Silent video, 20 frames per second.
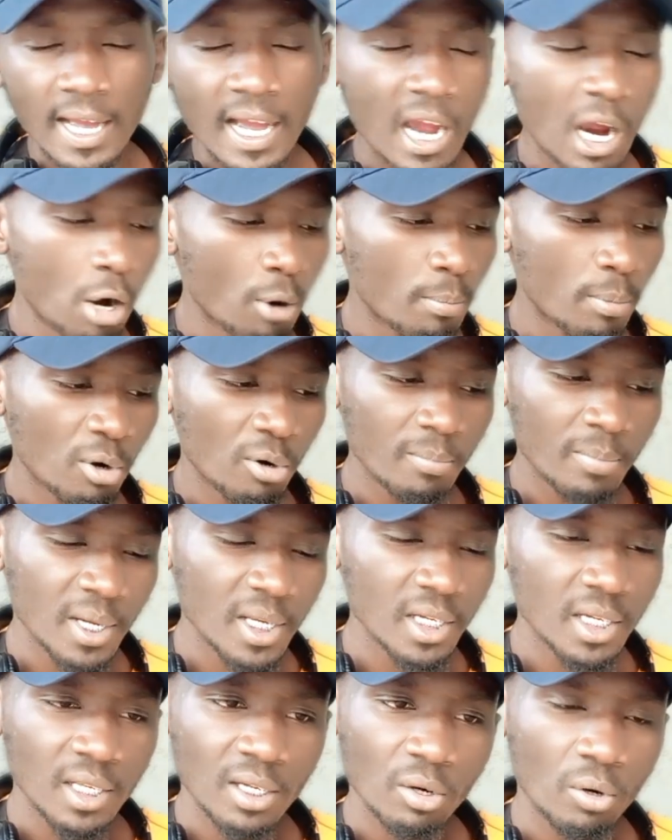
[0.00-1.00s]
how I'm
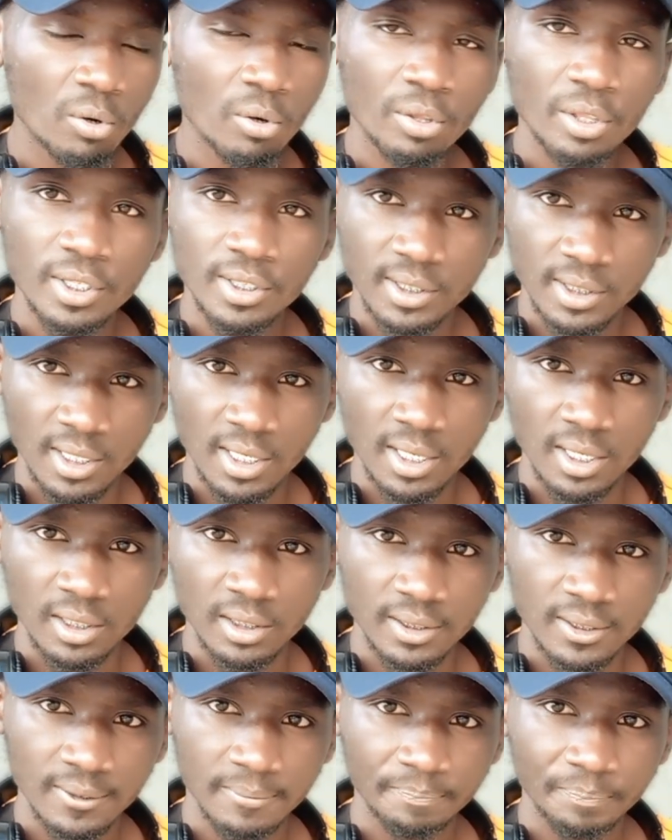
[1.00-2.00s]
combining all these
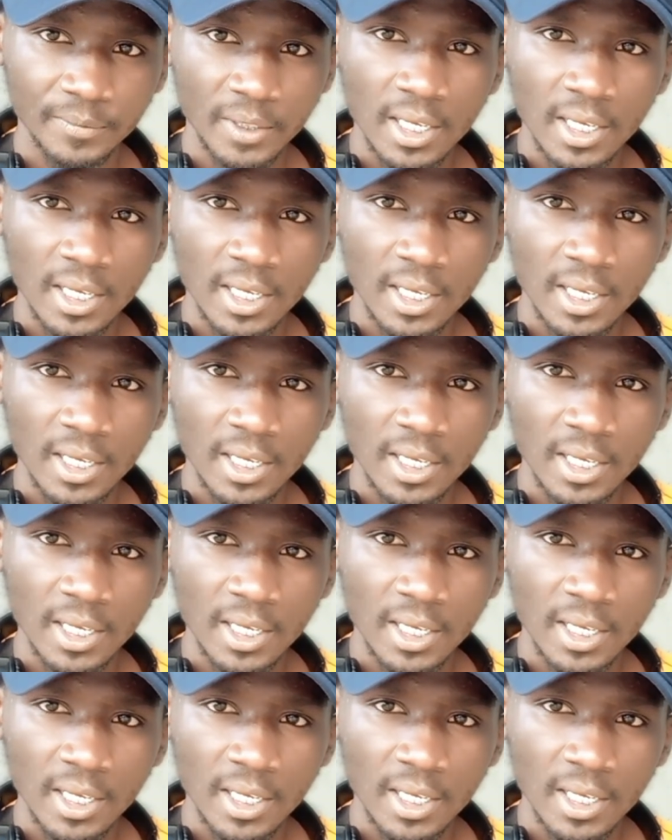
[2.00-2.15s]
scales.